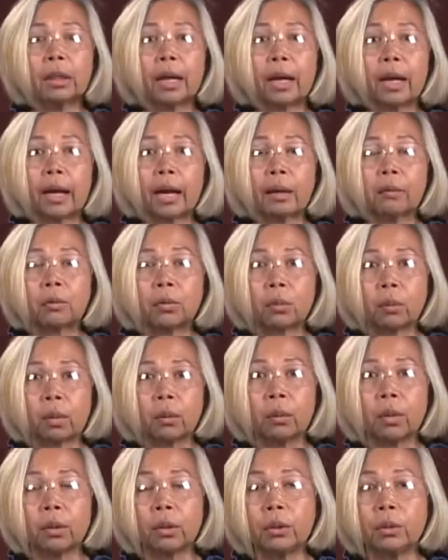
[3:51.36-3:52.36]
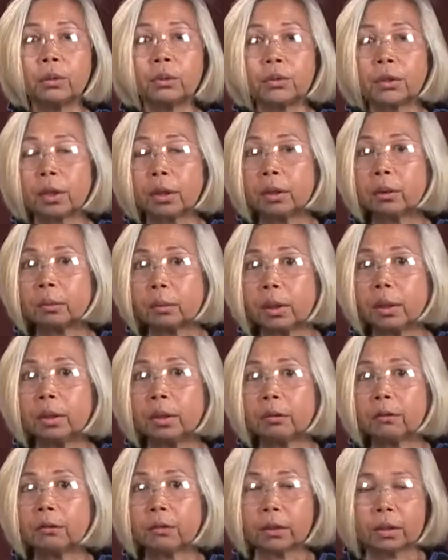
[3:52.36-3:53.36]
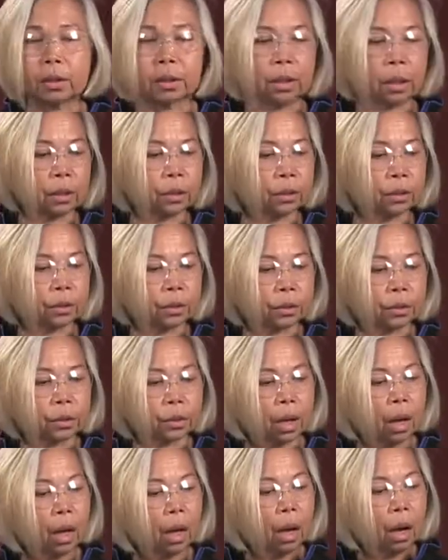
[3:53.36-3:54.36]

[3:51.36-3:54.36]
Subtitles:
in labs where we're using 3 different sensors.